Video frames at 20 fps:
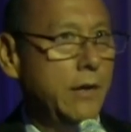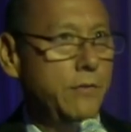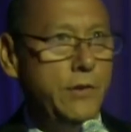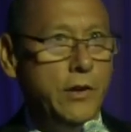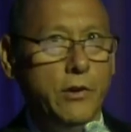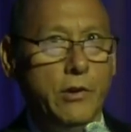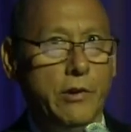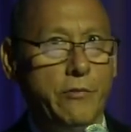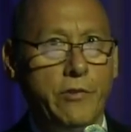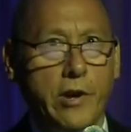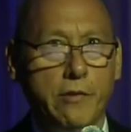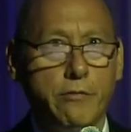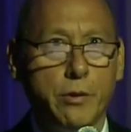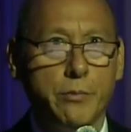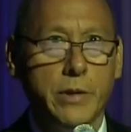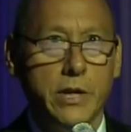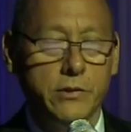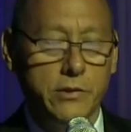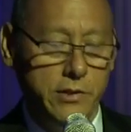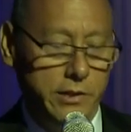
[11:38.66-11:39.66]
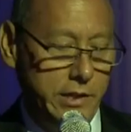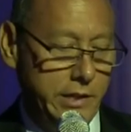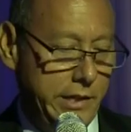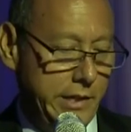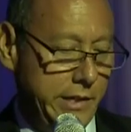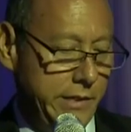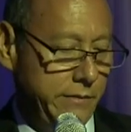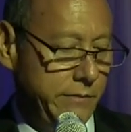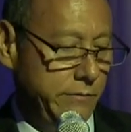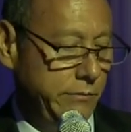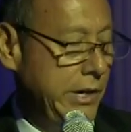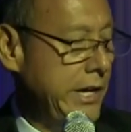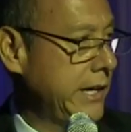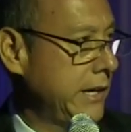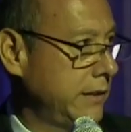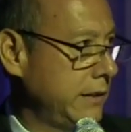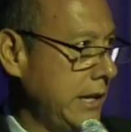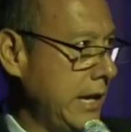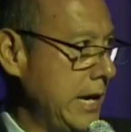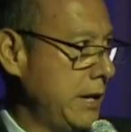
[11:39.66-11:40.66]
If you have ever been to the uh,
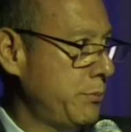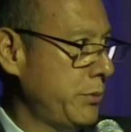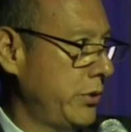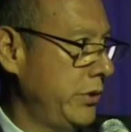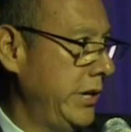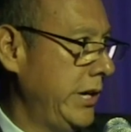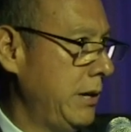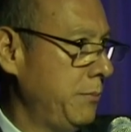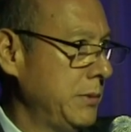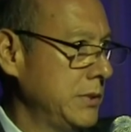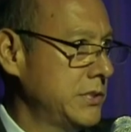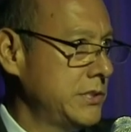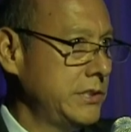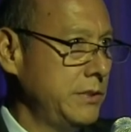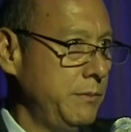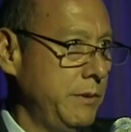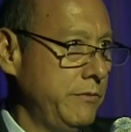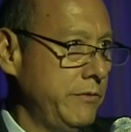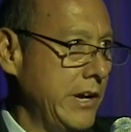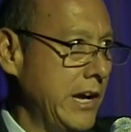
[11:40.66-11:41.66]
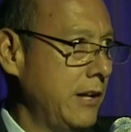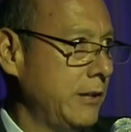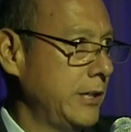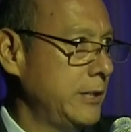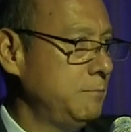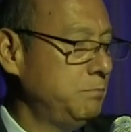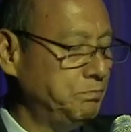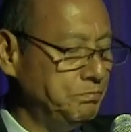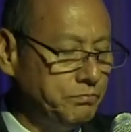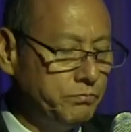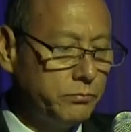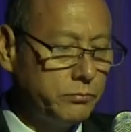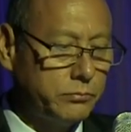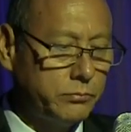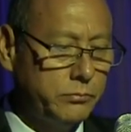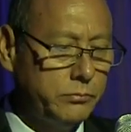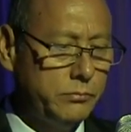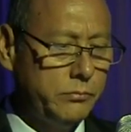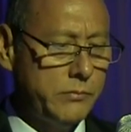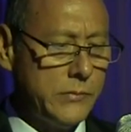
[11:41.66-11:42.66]
Reagan Library up in Simi Valley,
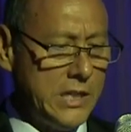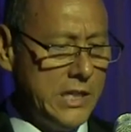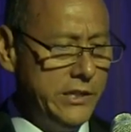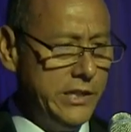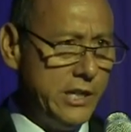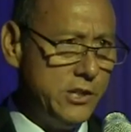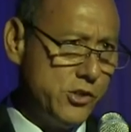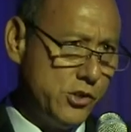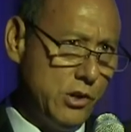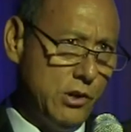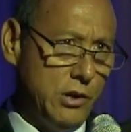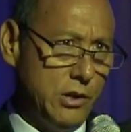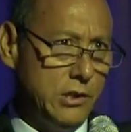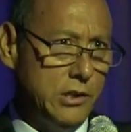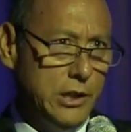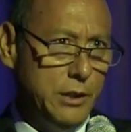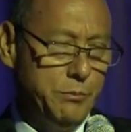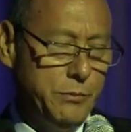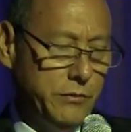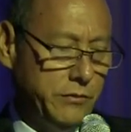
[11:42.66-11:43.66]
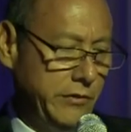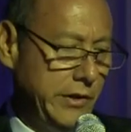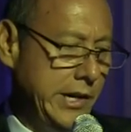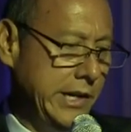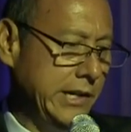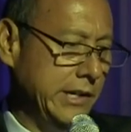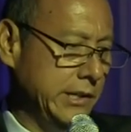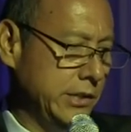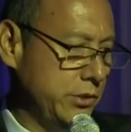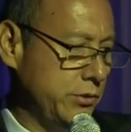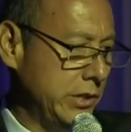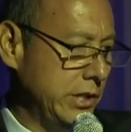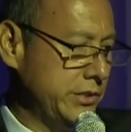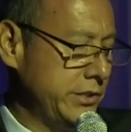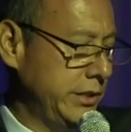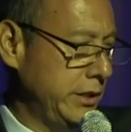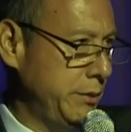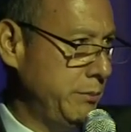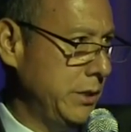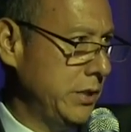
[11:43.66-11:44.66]
they show a clip of Reagan
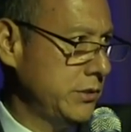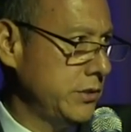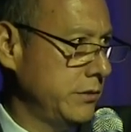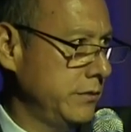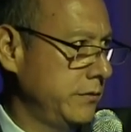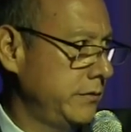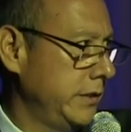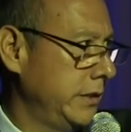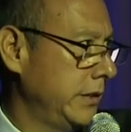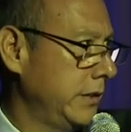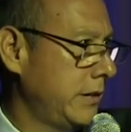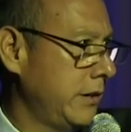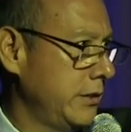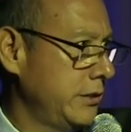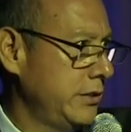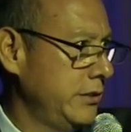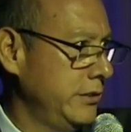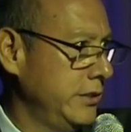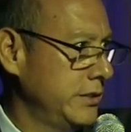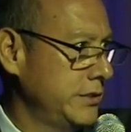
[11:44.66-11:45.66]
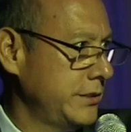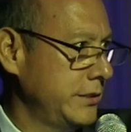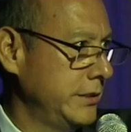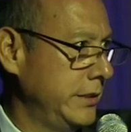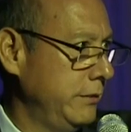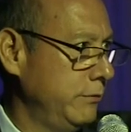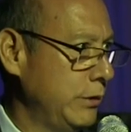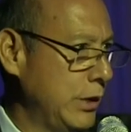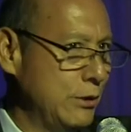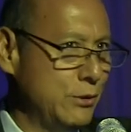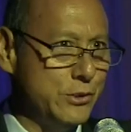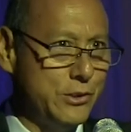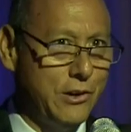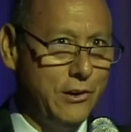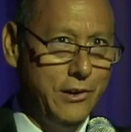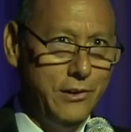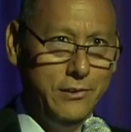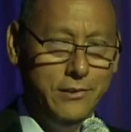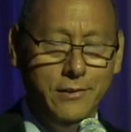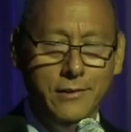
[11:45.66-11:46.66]
addressing a bunch of uh, cartoonists in the Rose
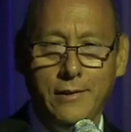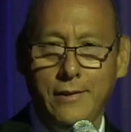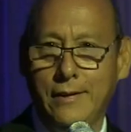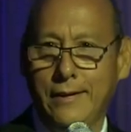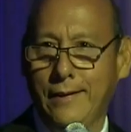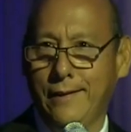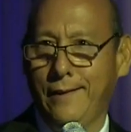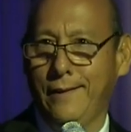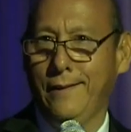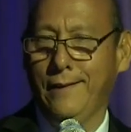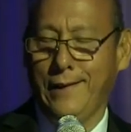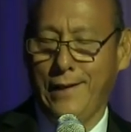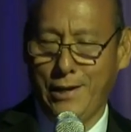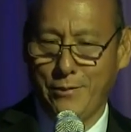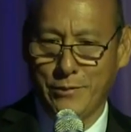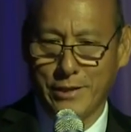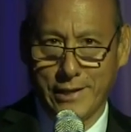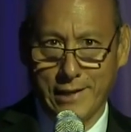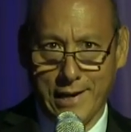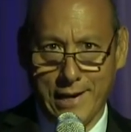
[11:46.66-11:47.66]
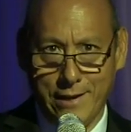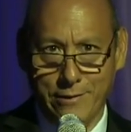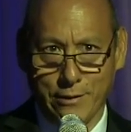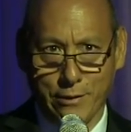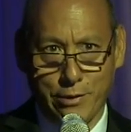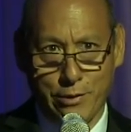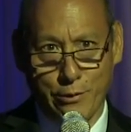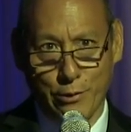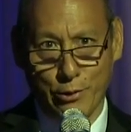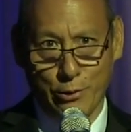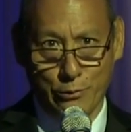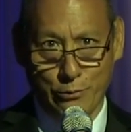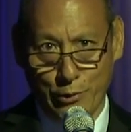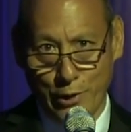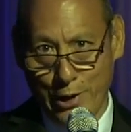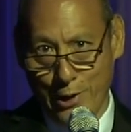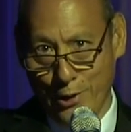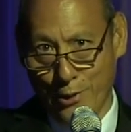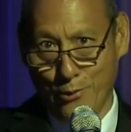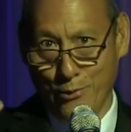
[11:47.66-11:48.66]
Garden. I'm the guy in the third
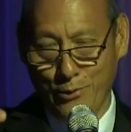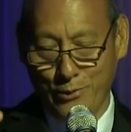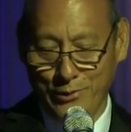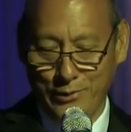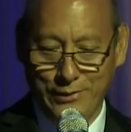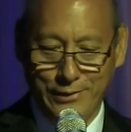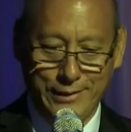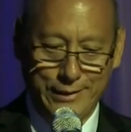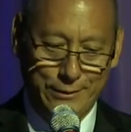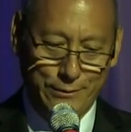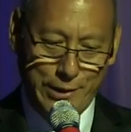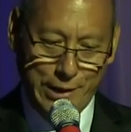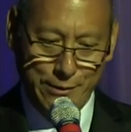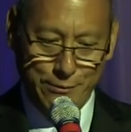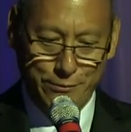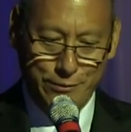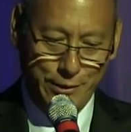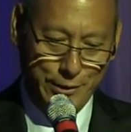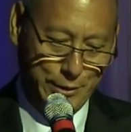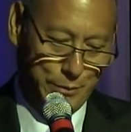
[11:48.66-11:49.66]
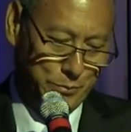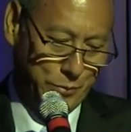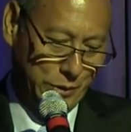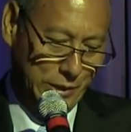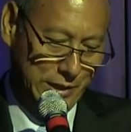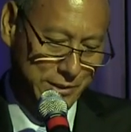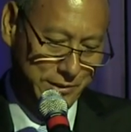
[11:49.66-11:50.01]
row, uh, right in front of the